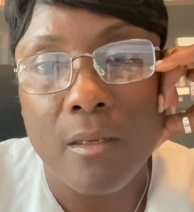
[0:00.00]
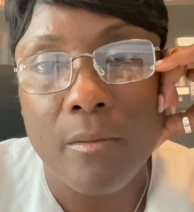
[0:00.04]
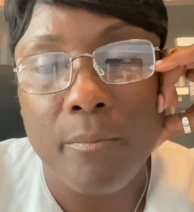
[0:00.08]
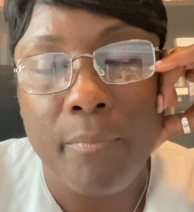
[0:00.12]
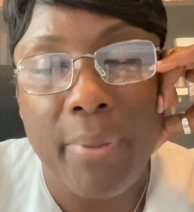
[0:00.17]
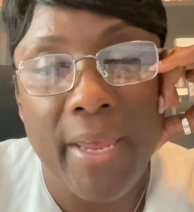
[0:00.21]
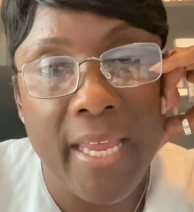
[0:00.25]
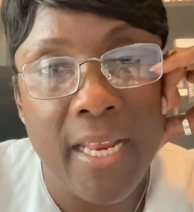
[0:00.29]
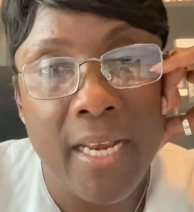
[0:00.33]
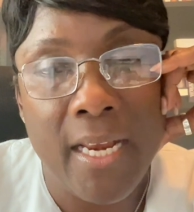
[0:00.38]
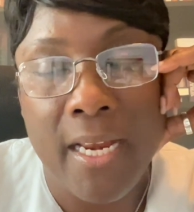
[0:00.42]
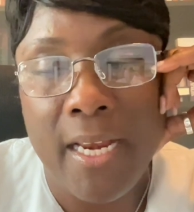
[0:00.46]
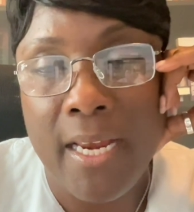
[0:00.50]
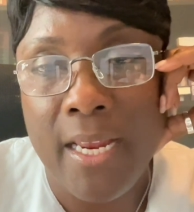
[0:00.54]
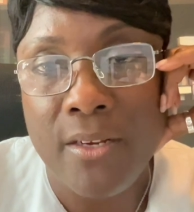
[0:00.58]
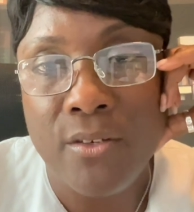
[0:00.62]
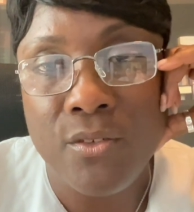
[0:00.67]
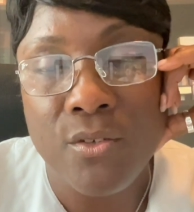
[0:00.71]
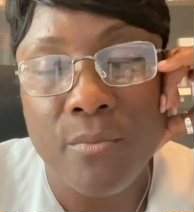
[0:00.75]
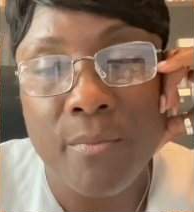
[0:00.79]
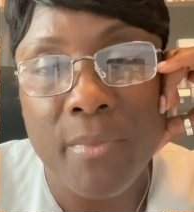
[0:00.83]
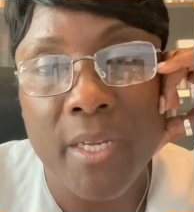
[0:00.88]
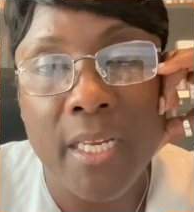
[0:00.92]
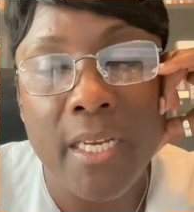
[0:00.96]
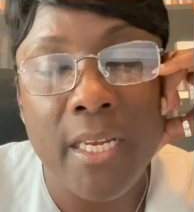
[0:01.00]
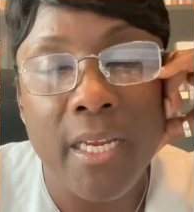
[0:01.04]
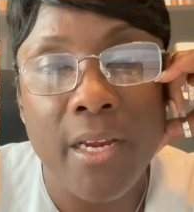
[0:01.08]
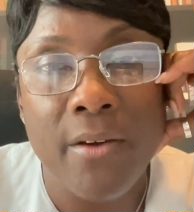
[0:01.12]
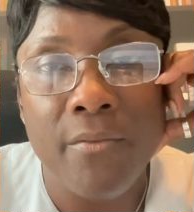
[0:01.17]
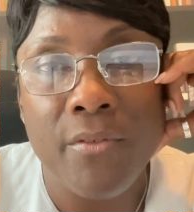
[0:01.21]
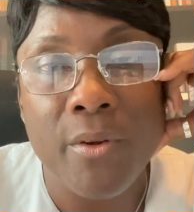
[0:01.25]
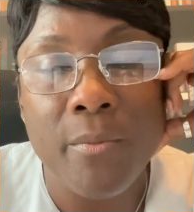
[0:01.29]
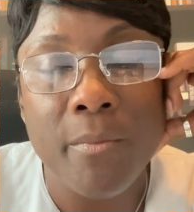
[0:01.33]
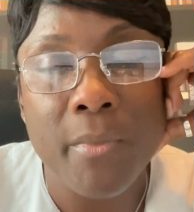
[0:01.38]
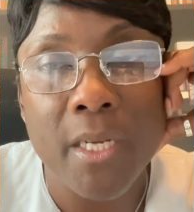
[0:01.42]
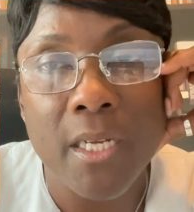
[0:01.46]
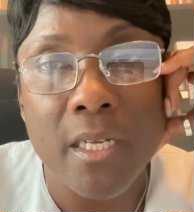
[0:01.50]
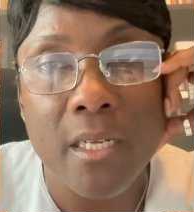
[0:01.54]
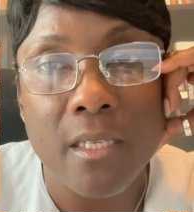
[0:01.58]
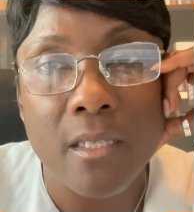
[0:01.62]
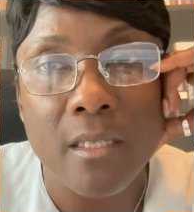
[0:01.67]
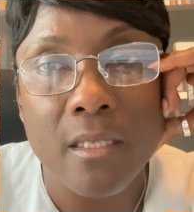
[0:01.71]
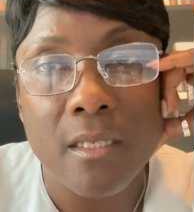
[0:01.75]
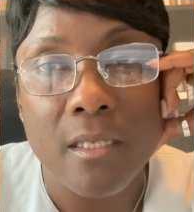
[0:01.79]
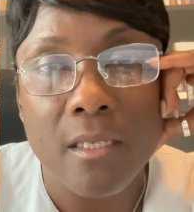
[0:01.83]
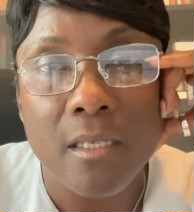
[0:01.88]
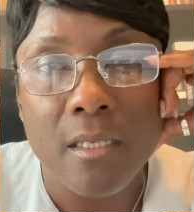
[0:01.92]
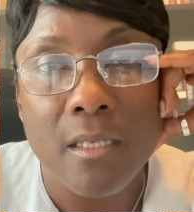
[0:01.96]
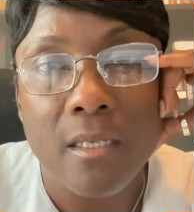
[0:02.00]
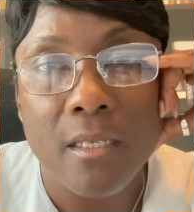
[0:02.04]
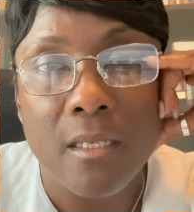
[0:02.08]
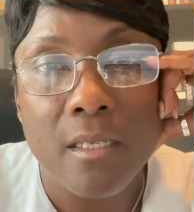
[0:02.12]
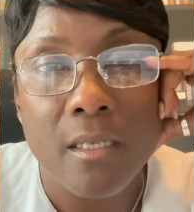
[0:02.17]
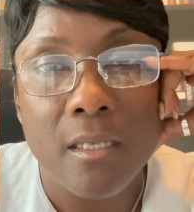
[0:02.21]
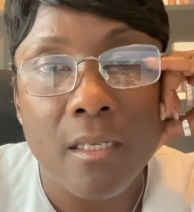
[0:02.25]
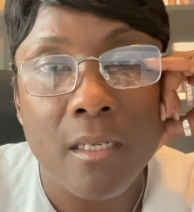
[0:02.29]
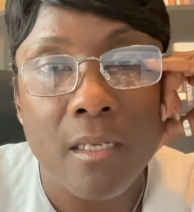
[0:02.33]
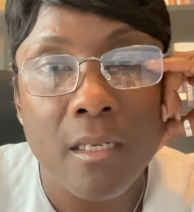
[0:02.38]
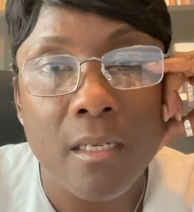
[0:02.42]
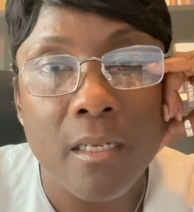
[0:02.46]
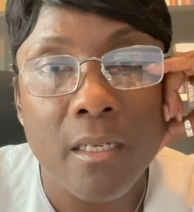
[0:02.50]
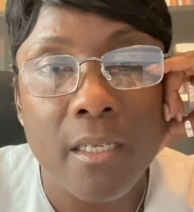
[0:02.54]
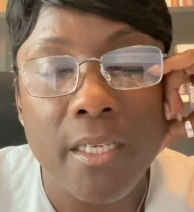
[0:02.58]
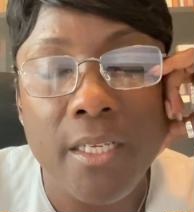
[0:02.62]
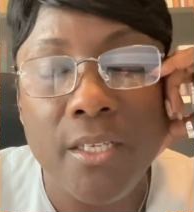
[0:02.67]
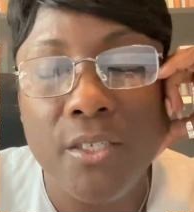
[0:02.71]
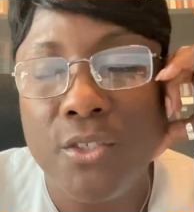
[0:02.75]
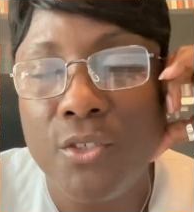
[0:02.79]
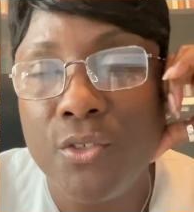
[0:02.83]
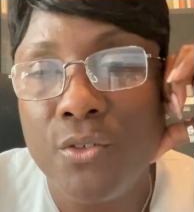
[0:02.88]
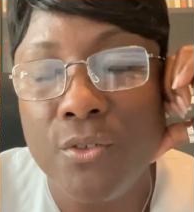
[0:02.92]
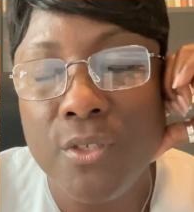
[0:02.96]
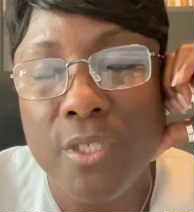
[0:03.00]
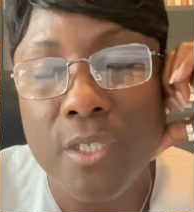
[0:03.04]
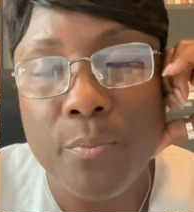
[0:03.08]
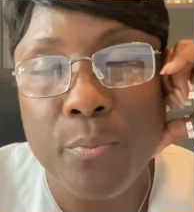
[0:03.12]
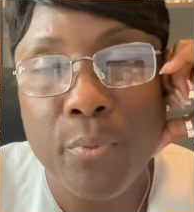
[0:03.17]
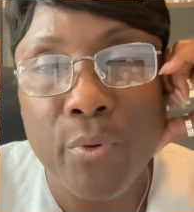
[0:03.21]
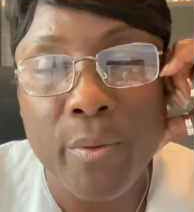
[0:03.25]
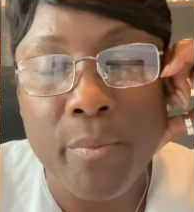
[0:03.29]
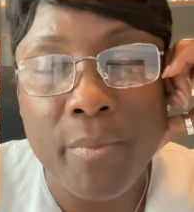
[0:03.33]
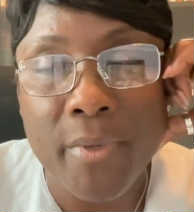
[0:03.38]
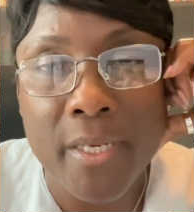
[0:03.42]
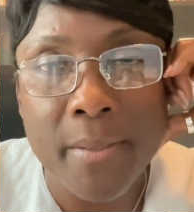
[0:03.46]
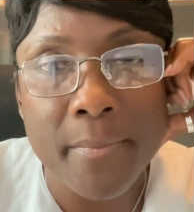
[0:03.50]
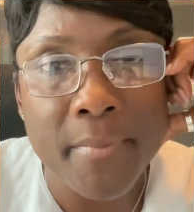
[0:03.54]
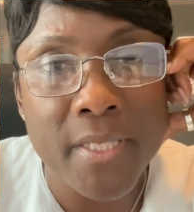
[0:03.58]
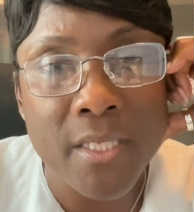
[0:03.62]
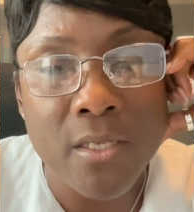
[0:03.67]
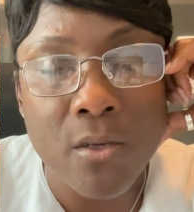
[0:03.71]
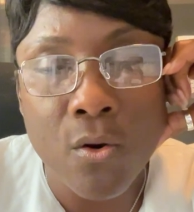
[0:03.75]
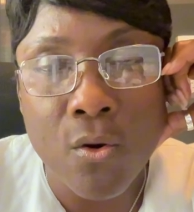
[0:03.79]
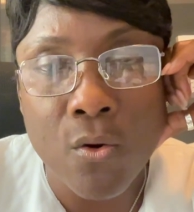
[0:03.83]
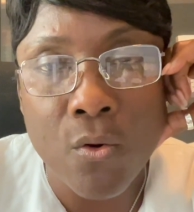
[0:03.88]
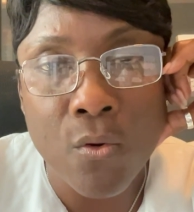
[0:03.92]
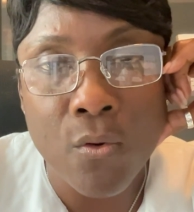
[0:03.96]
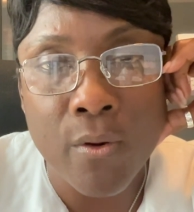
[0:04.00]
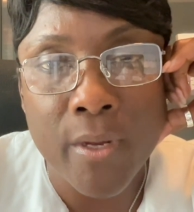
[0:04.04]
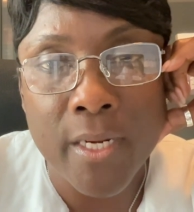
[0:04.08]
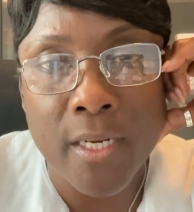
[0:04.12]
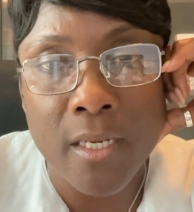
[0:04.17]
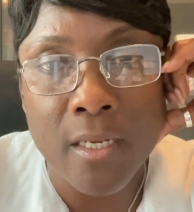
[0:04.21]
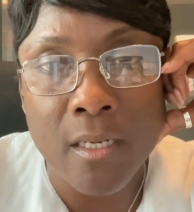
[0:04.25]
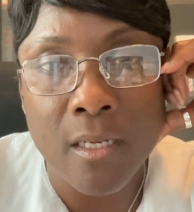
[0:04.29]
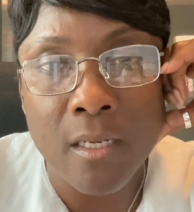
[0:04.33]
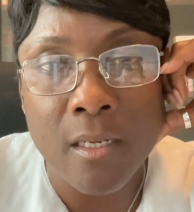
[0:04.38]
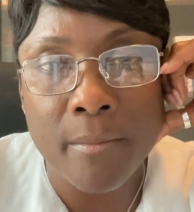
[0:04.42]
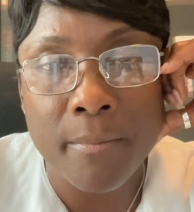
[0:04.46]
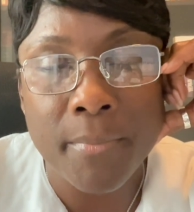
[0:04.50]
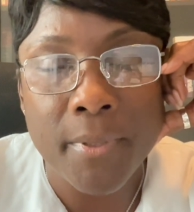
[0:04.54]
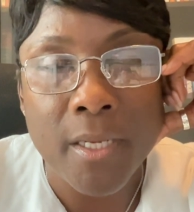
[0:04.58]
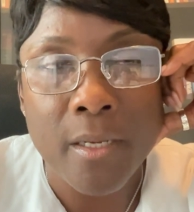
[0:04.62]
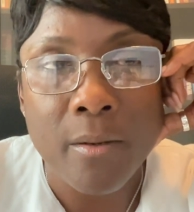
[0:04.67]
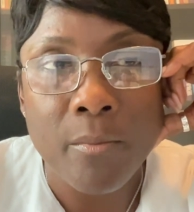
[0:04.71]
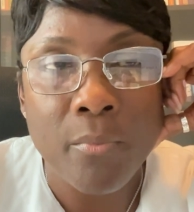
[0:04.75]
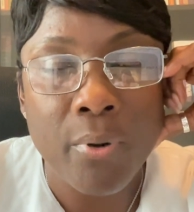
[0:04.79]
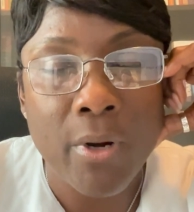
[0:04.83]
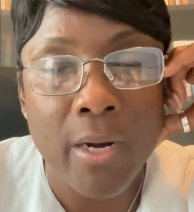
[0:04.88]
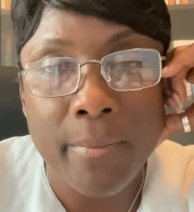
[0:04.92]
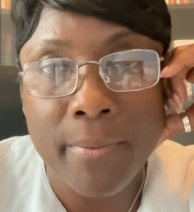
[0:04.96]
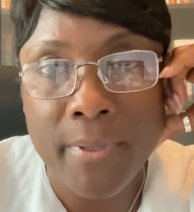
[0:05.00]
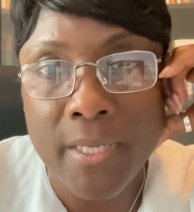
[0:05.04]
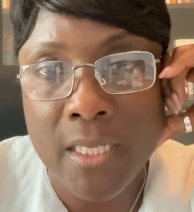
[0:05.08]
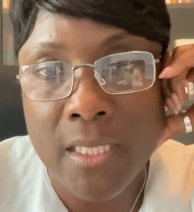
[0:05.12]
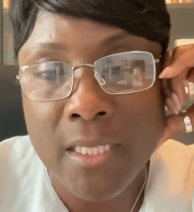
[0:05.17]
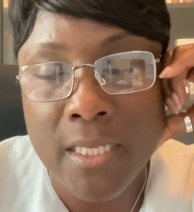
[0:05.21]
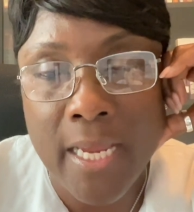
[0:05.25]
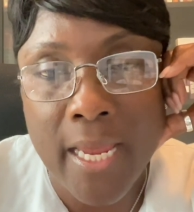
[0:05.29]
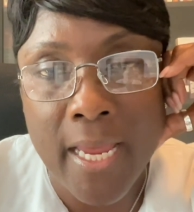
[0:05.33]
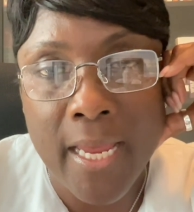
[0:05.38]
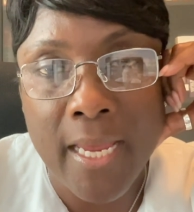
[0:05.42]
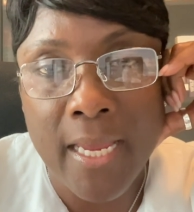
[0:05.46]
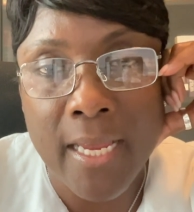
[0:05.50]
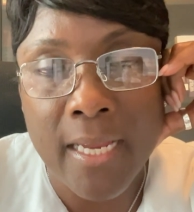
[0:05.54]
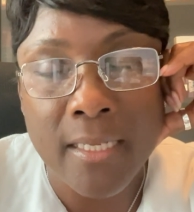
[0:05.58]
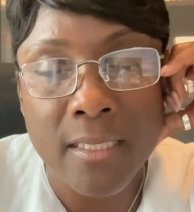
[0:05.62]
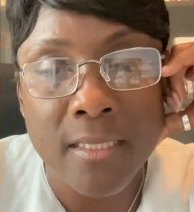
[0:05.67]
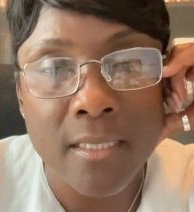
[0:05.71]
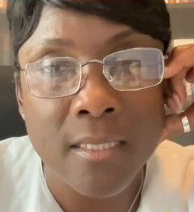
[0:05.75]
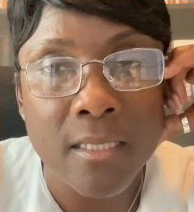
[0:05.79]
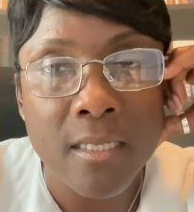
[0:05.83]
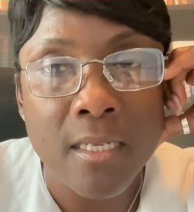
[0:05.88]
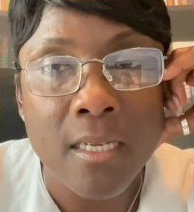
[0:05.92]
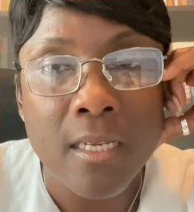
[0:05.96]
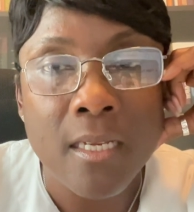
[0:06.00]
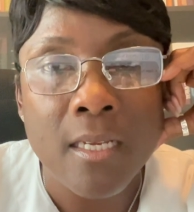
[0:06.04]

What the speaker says: pay that extra money every month. Insurance premiums are going up, property tax,